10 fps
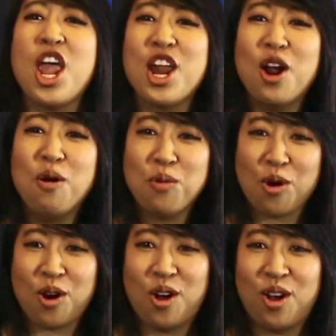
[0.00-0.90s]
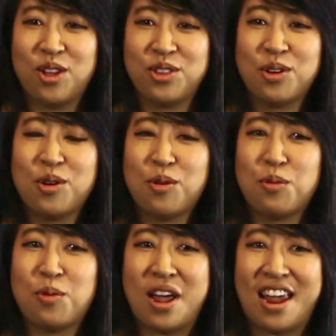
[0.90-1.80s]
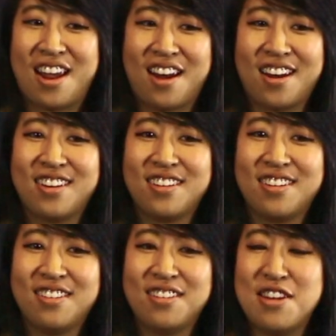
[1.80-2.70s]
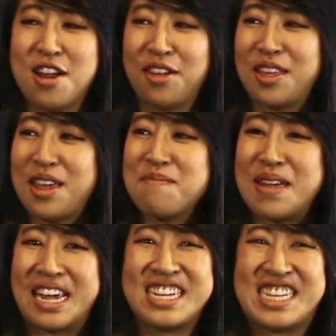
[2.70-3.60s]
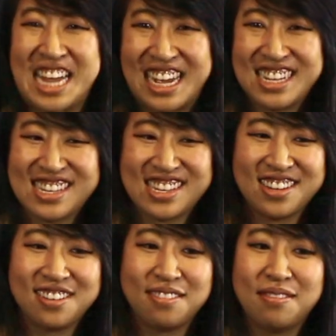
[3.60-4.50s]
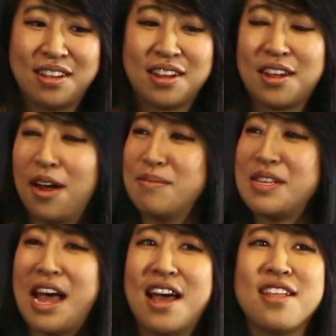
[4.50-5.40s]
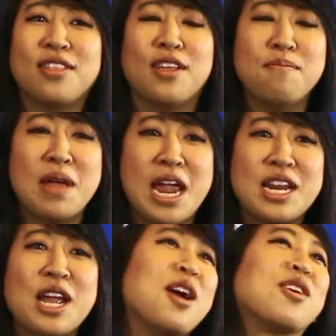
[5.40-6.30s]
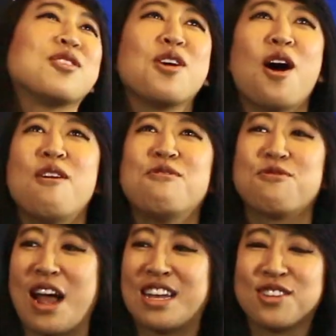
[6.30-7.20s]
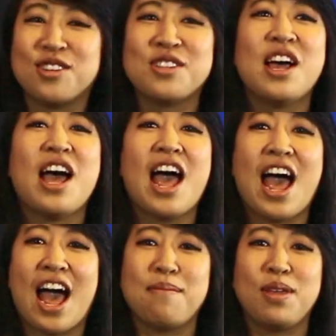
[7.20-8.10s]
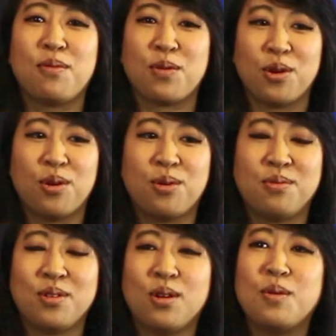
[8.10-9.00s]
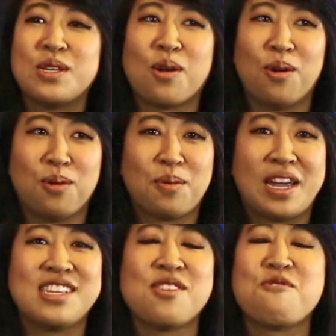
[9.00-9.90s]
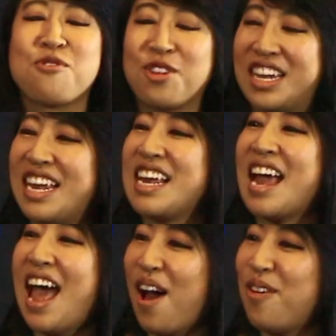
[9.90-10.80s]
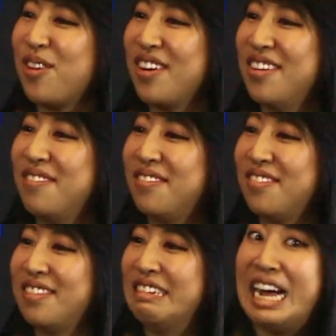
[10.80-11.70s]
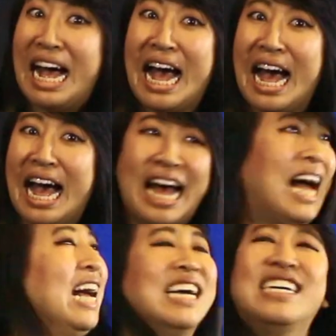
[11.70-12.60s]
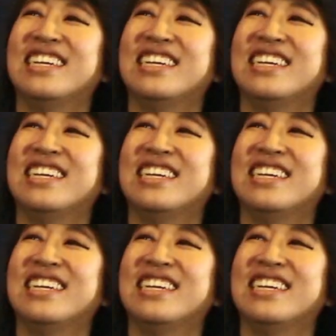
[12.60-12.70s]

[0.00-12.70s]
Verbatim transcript: In a world where nothing makes sense comes the main character of Frazzled, Abby Wu, who is always freaking out. Ah!